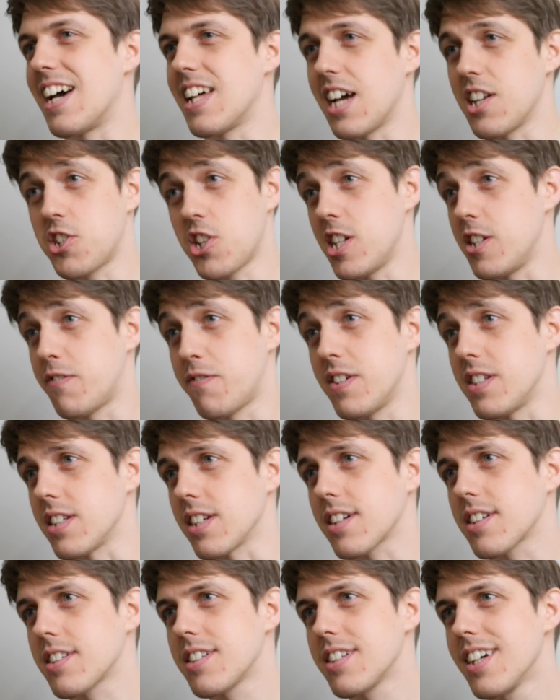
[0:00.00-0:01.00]
I changed
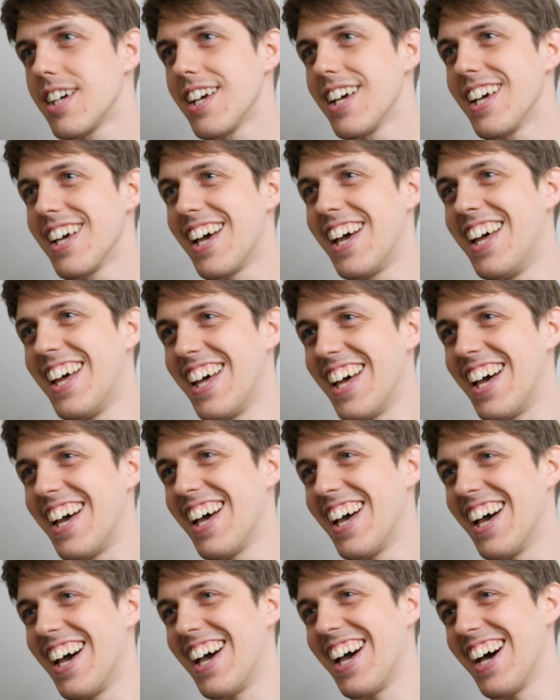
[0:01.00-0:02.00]
physics.
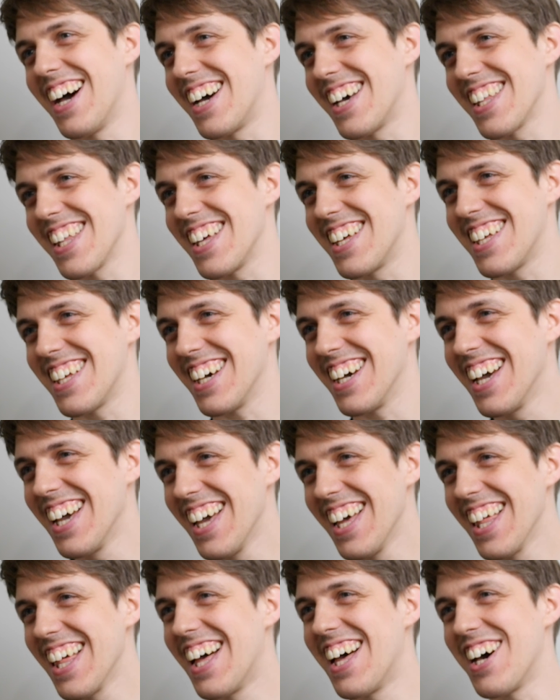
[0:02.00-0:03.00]

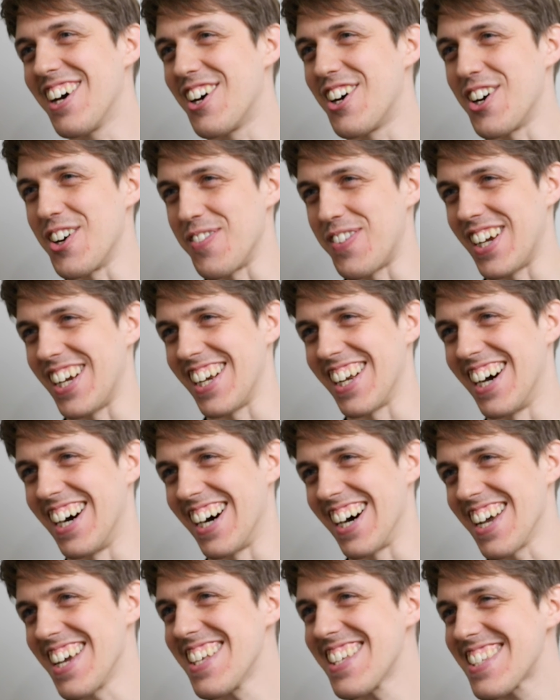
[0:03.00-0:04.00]
That would be
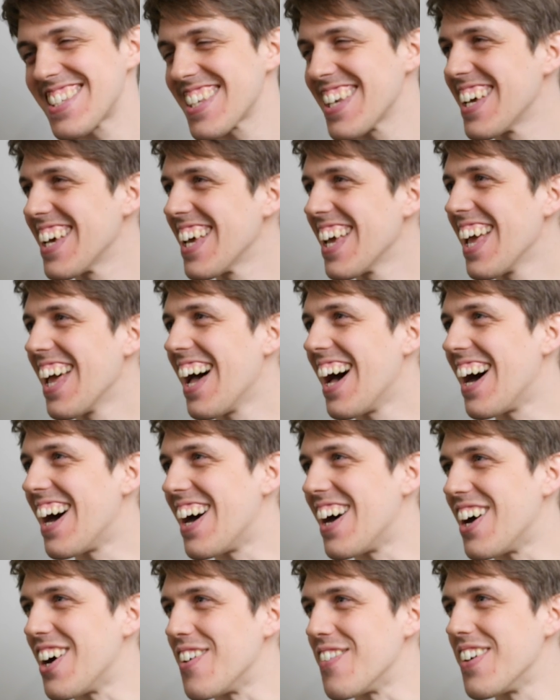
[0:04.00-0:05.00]
nice.
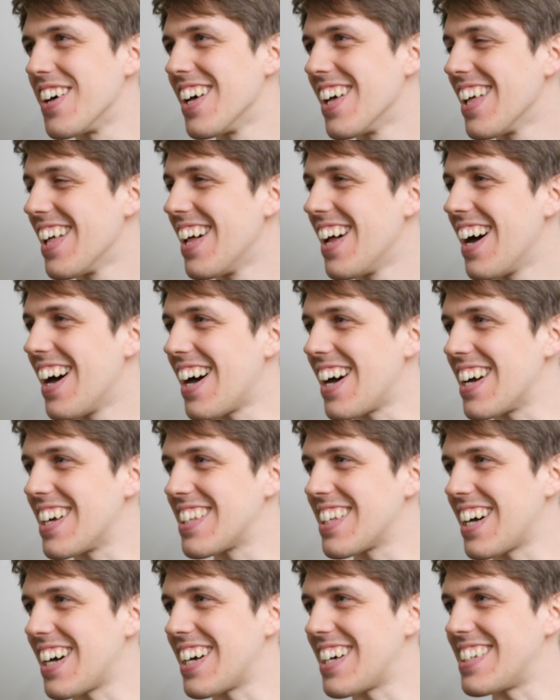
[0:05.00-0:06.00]

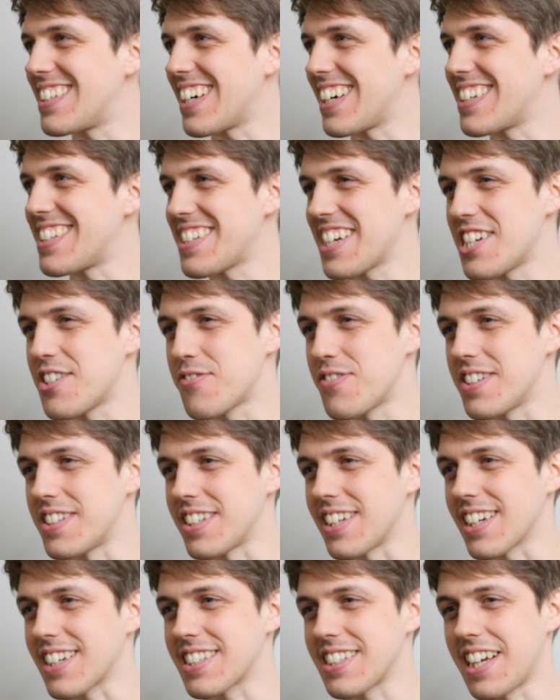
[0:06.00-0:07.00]
I'd change
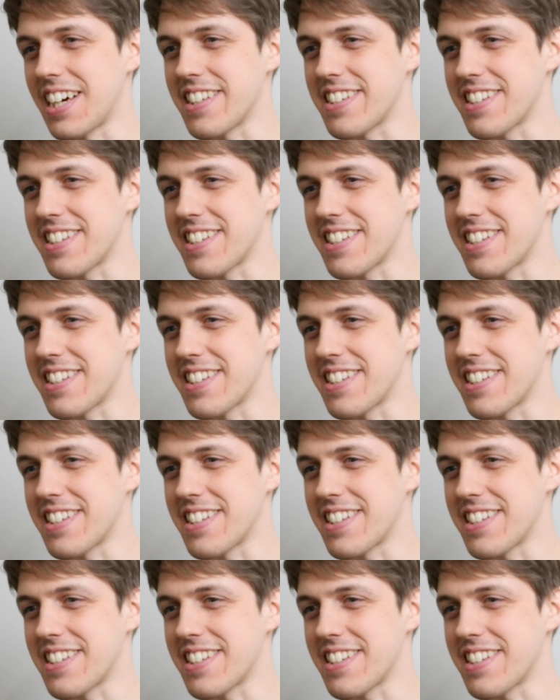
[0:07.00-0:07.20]
physics, and